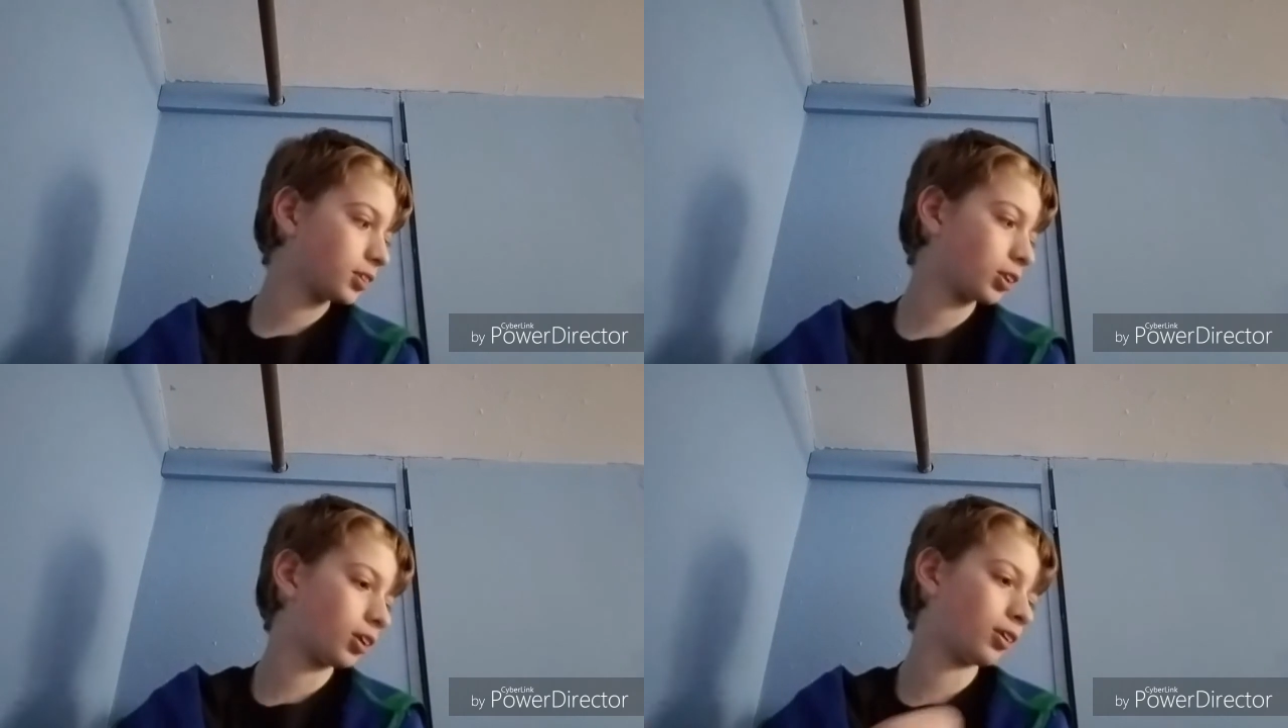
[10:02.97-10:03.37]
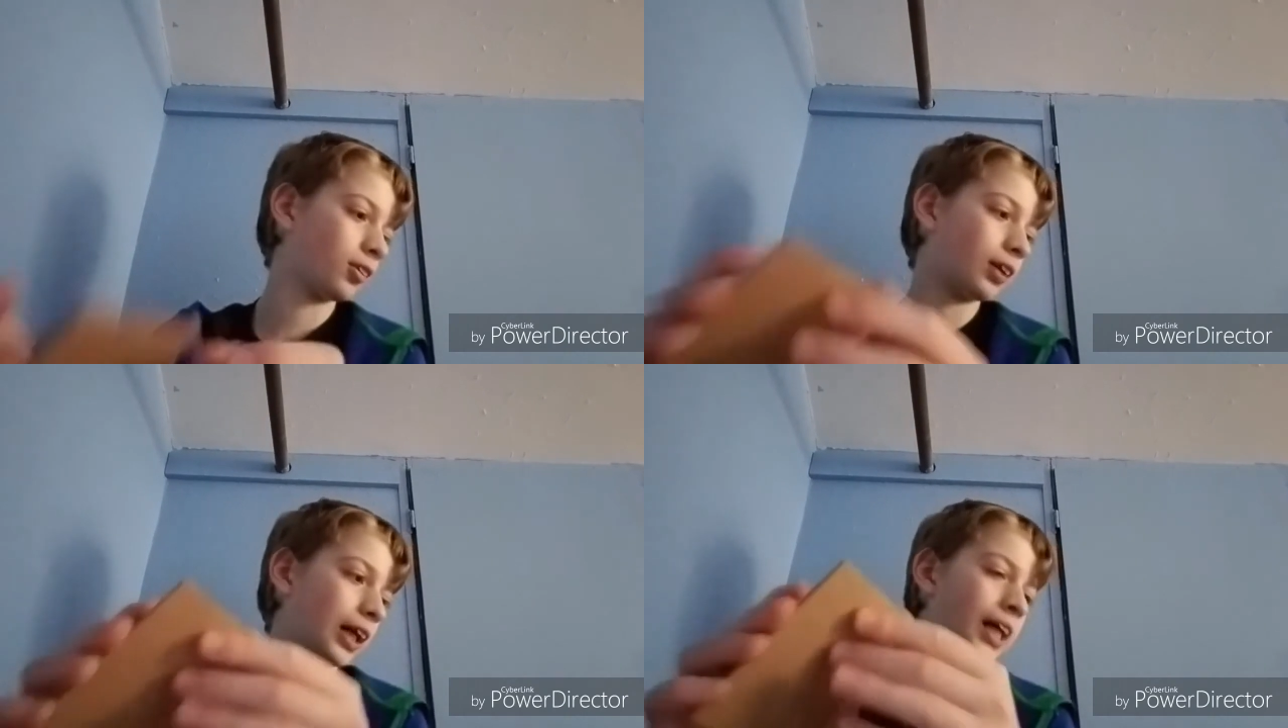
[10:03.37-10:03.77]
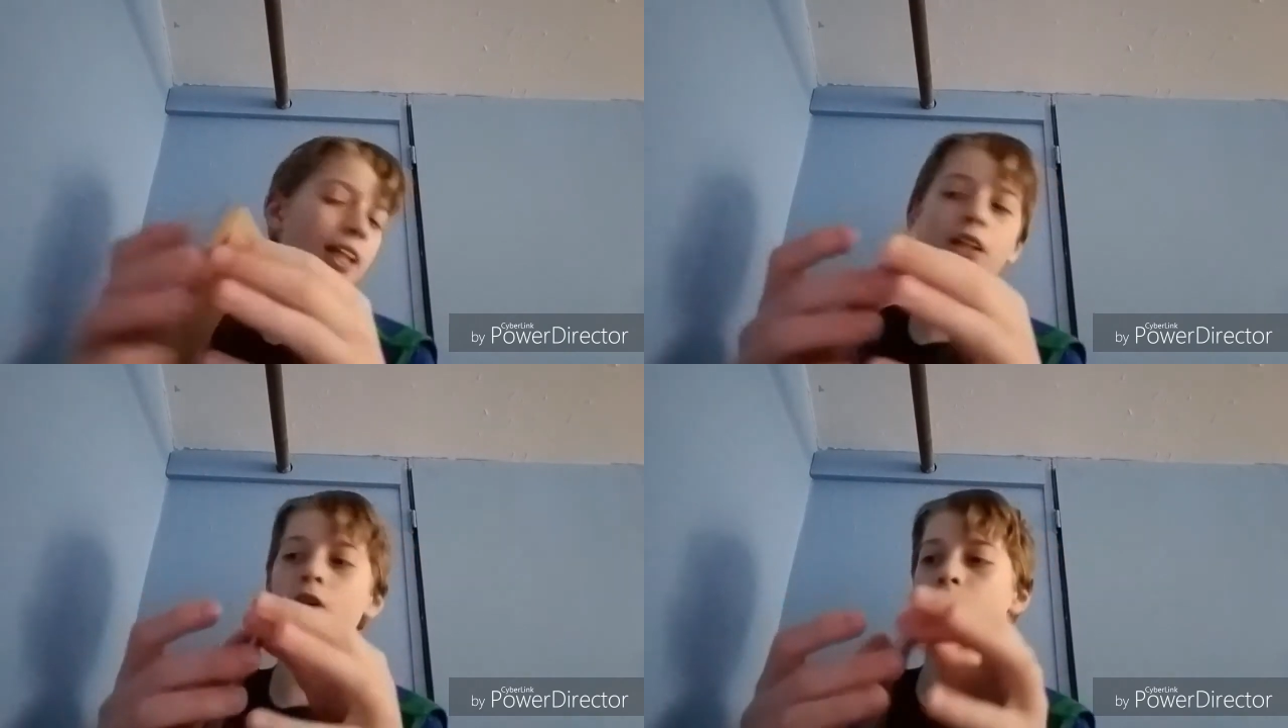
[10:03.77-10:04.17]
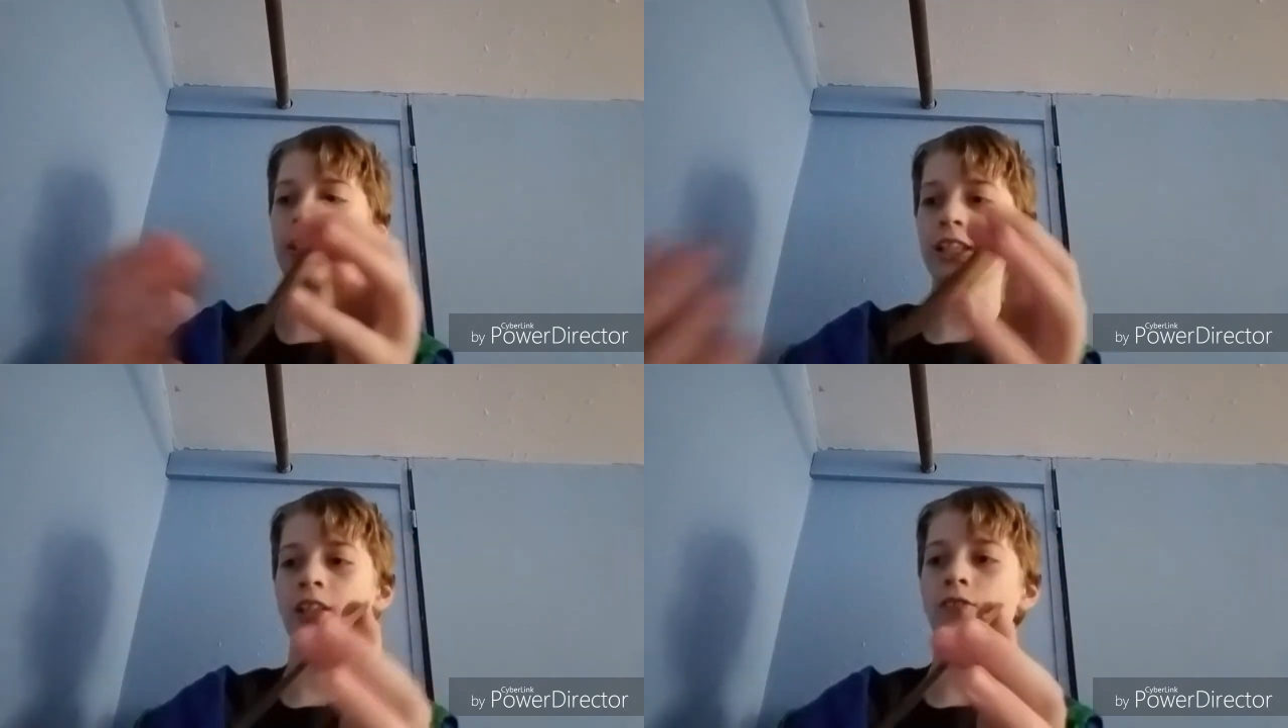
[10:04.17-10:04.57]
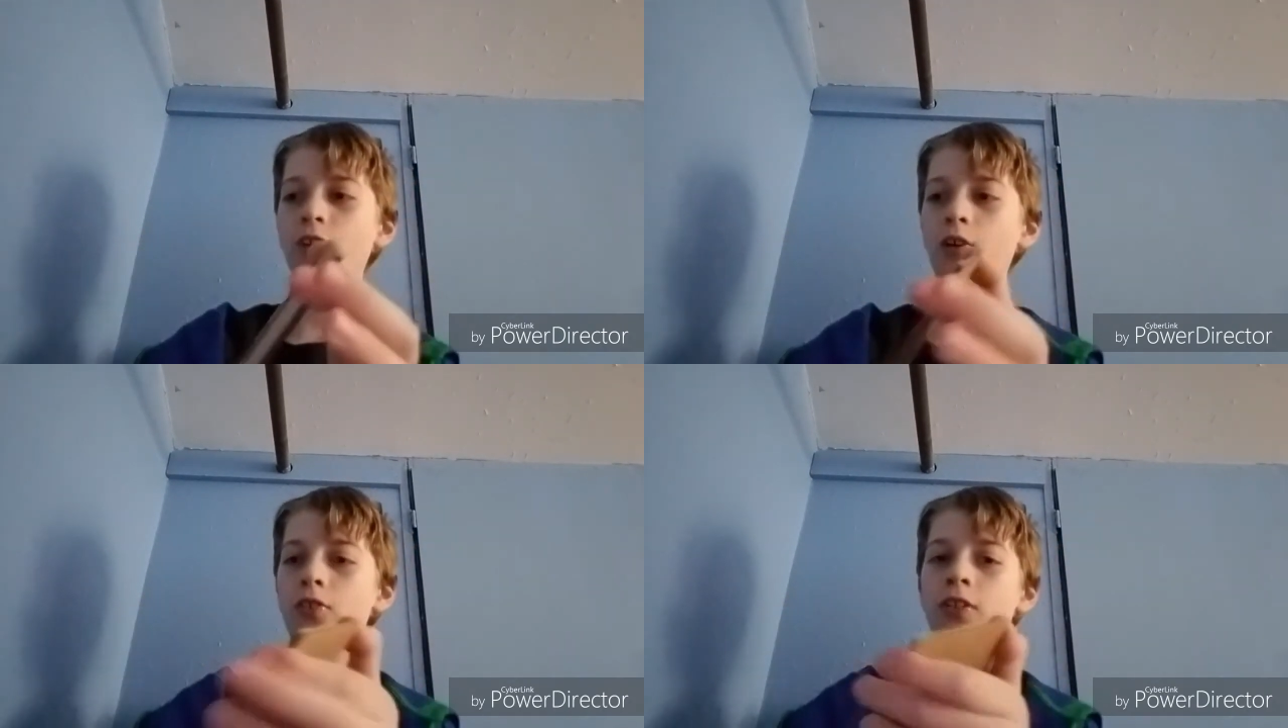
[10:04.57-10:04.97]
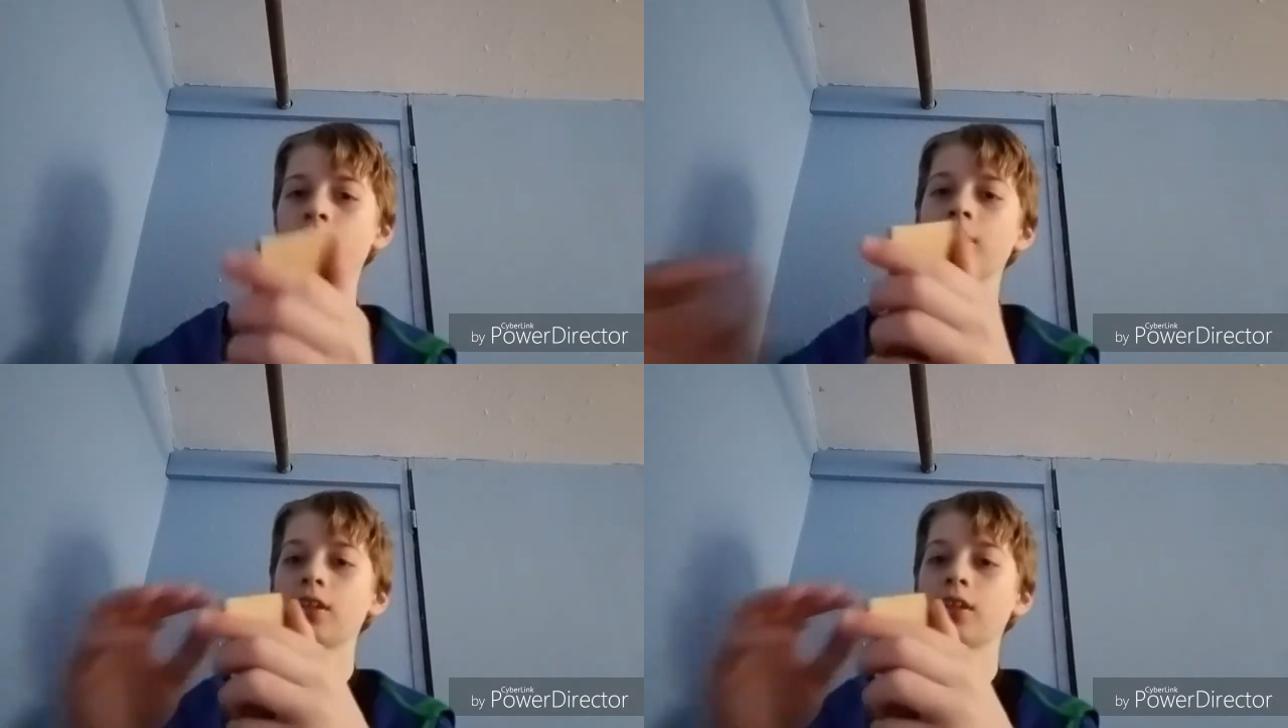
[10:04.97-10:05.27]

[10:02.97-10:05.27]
So I'm going to go with ePhone